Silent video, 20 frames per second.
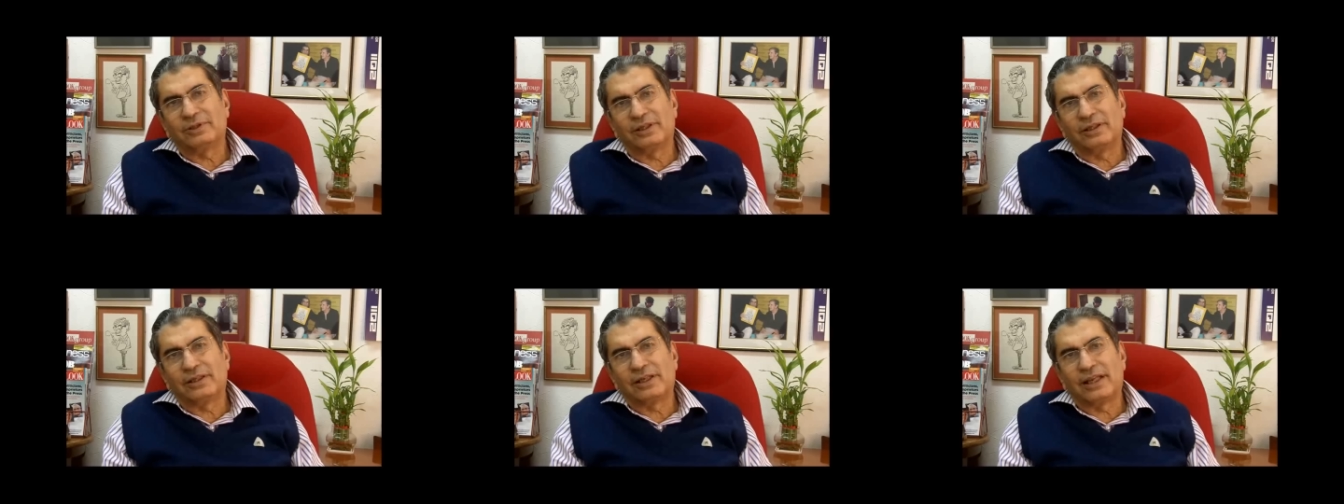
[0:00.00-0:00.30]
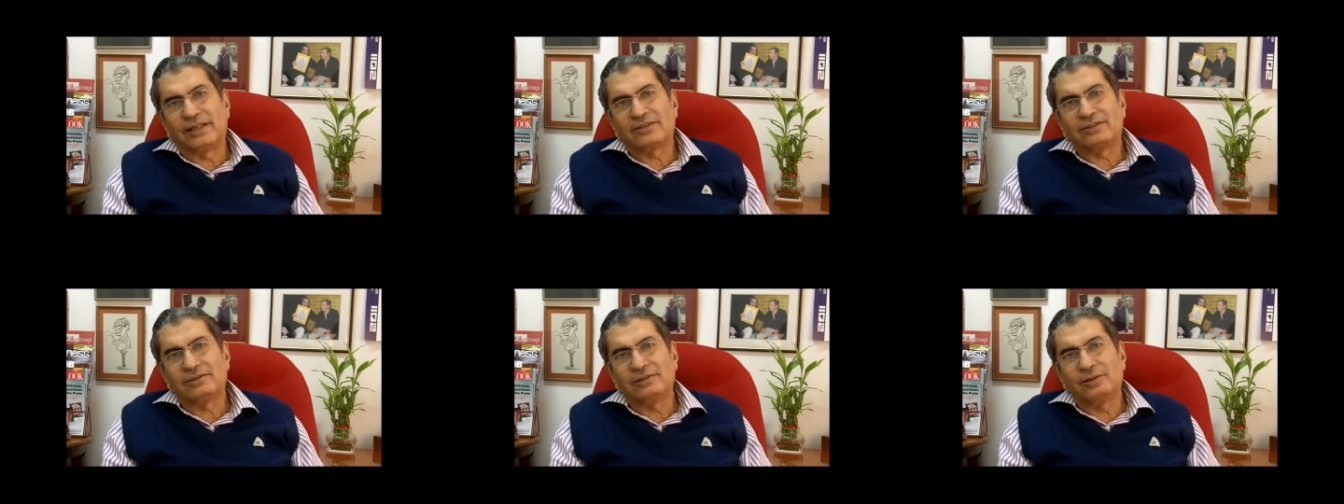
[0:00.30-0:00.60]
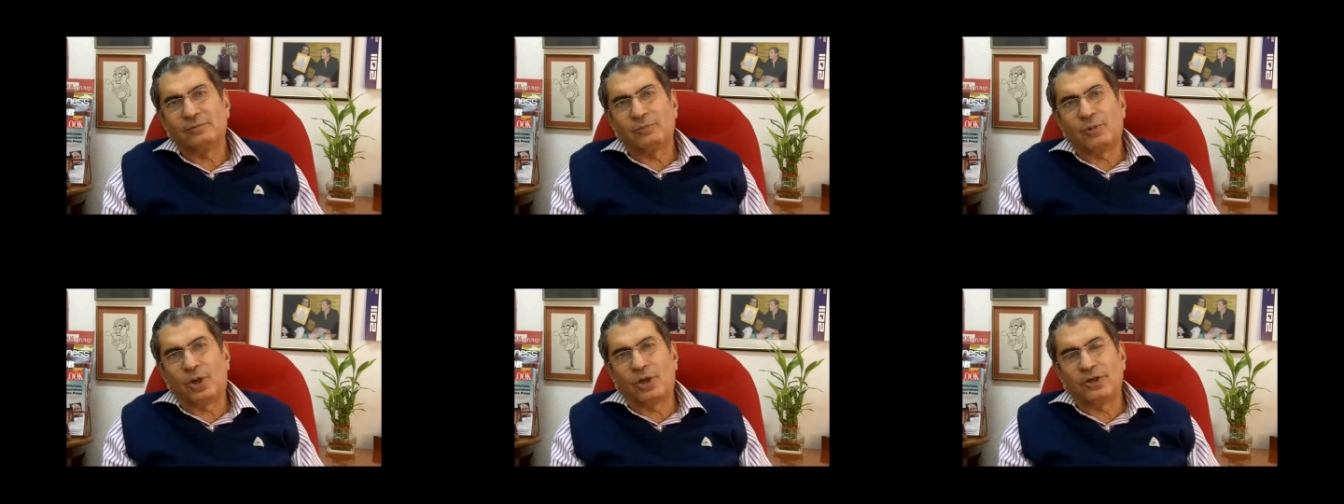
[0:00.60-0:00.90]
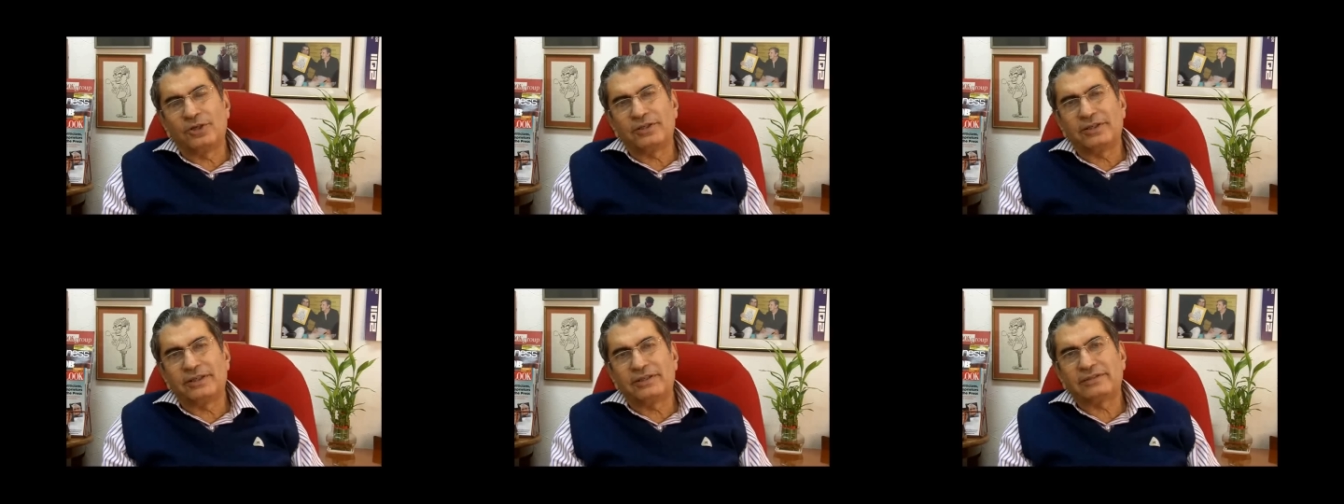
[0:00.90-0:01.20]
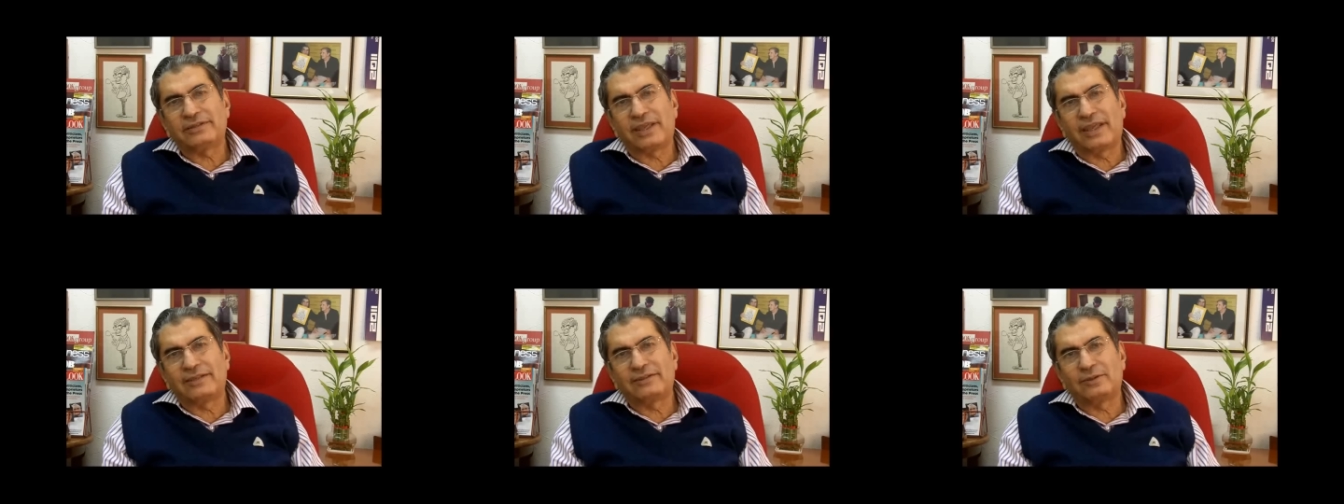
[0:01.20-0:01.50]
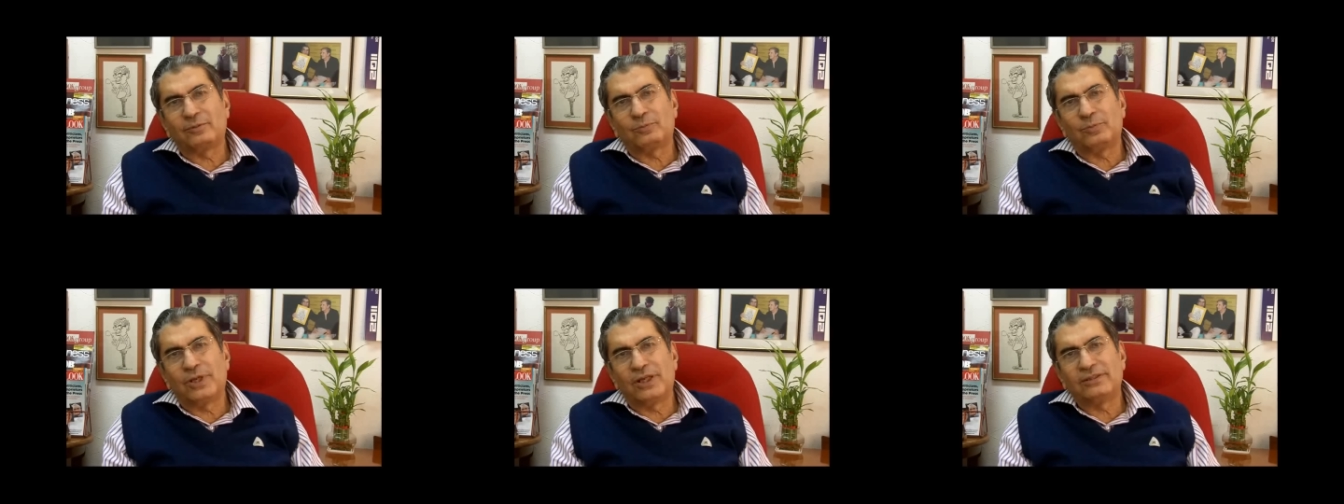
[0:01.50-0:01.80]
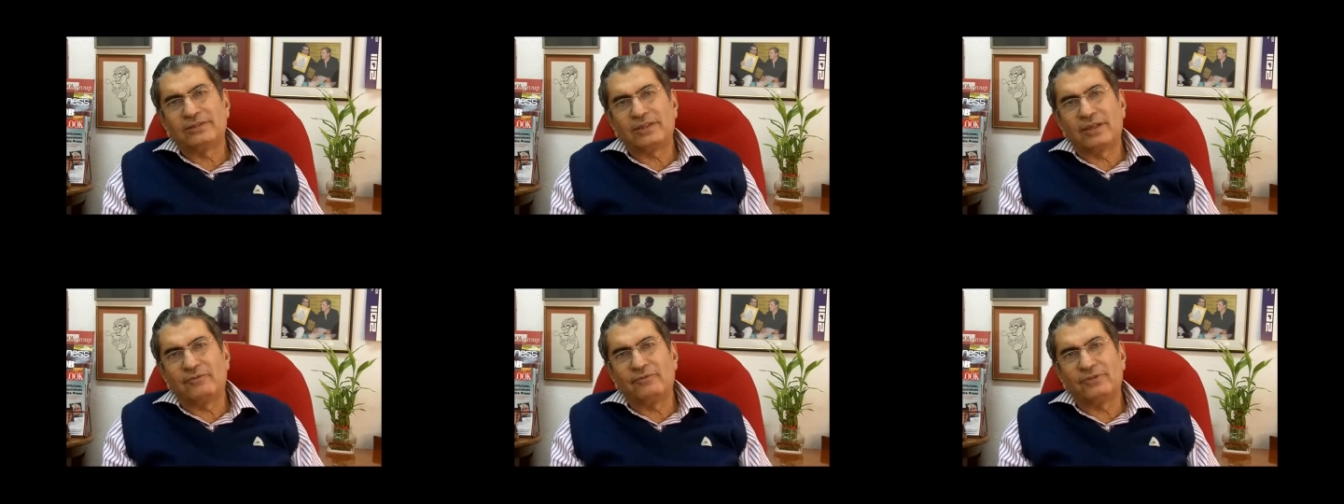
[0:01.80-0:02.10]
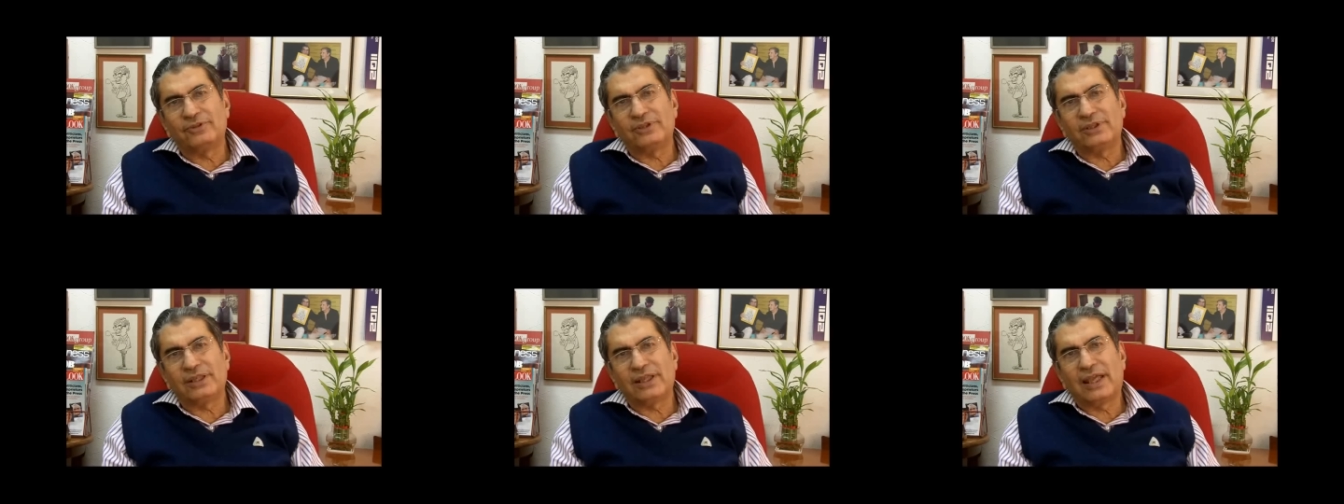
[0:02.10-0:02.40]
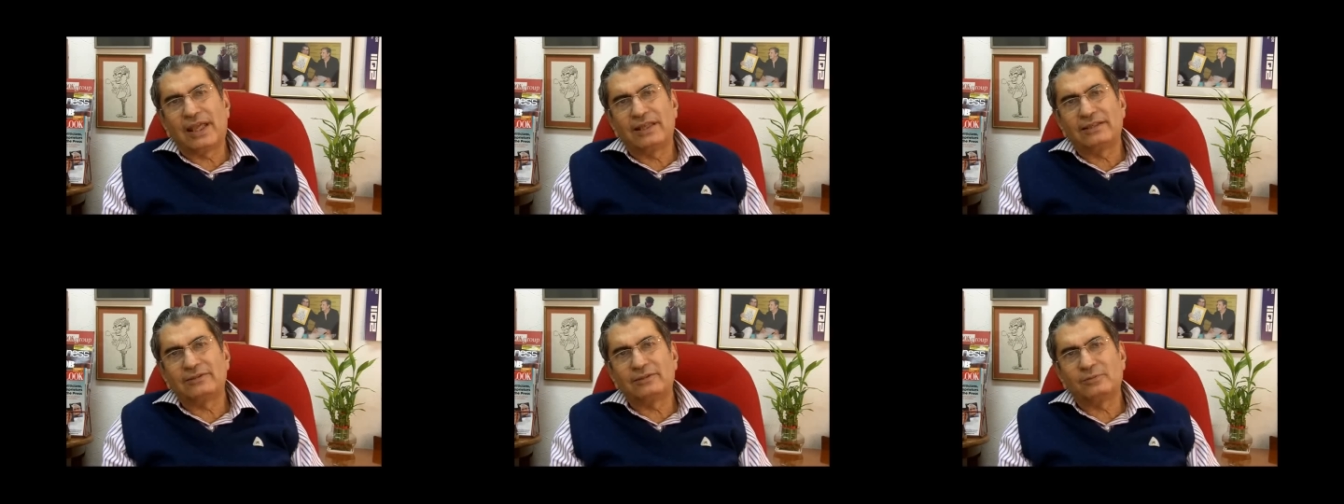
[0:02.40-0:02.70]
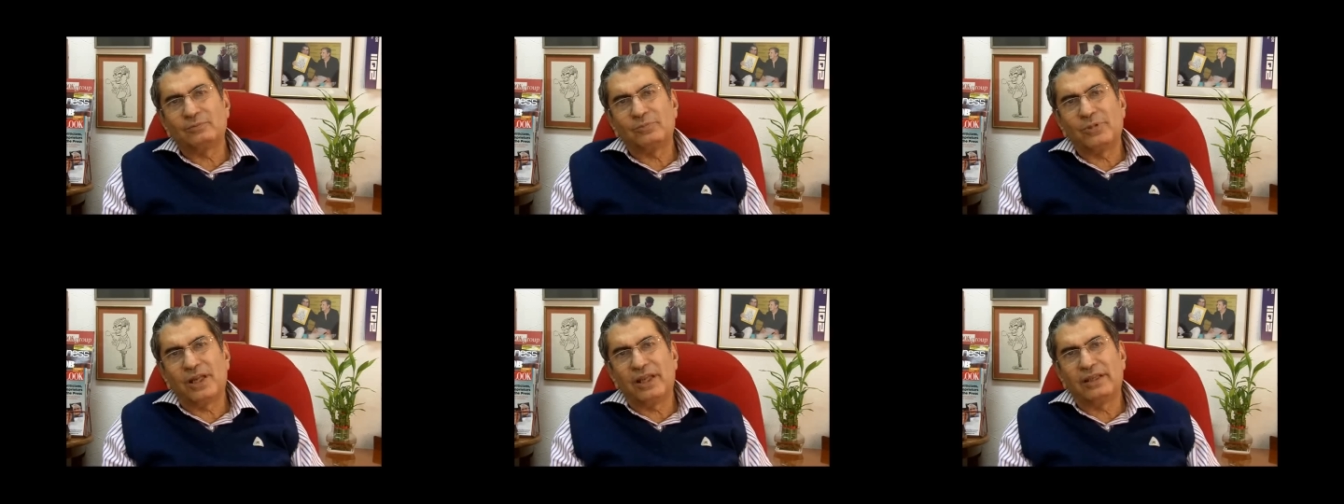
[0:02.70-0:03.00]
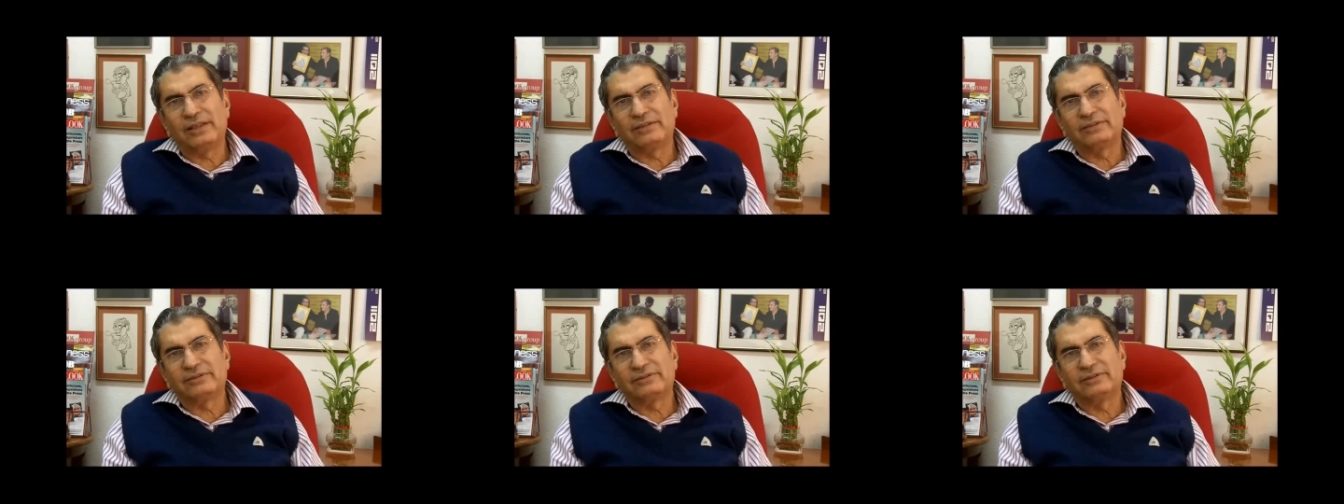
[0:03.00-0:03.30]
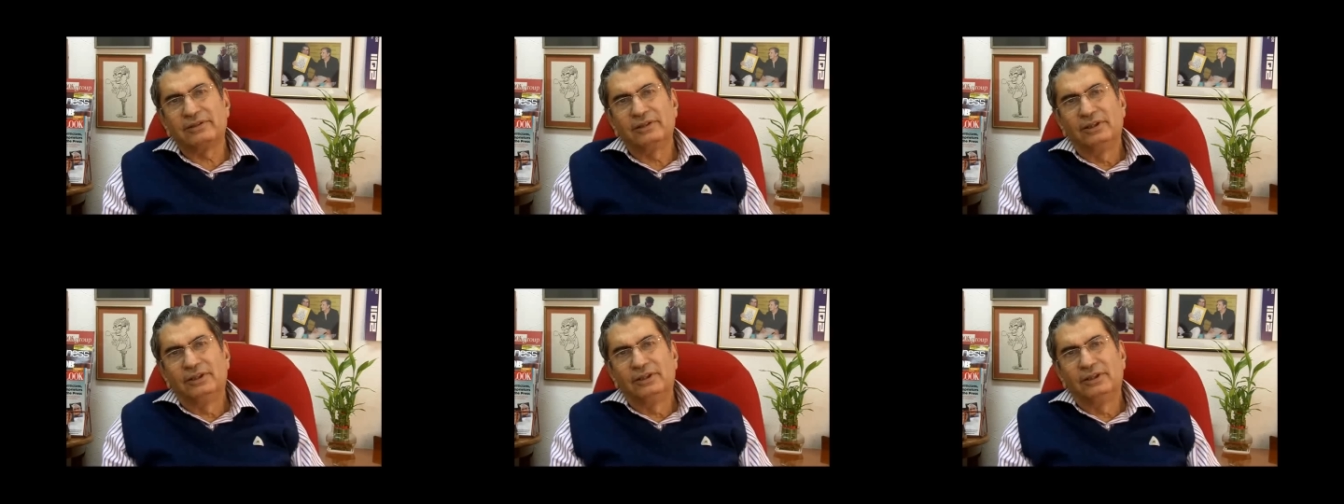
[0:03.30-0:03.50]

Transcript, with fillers: uh, national politics has a place, everything has a place.